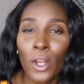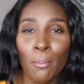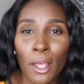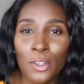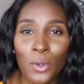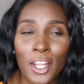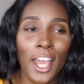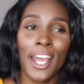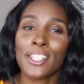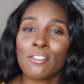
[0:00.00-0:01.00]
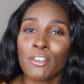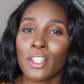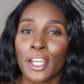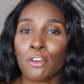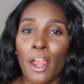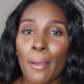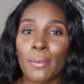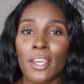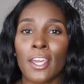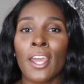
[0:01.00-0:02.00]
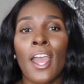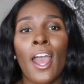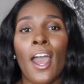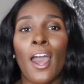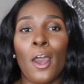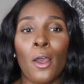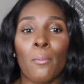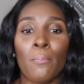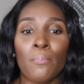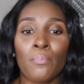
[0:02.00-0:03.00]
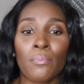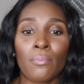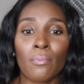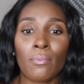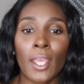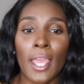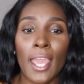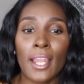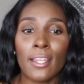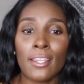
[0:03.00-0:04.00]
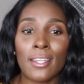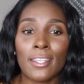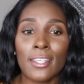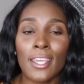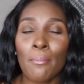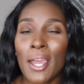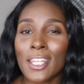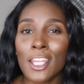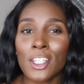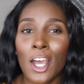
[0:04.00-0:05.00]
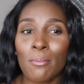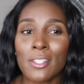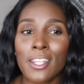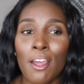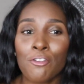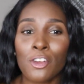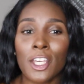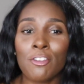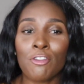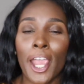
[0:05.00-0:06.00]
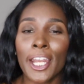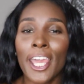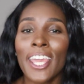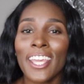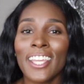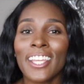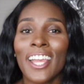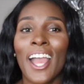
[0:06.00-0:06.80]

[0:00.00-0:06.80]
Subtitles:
I'm not doing that, I just feel like crappy. And yeah, my day job is not really writing.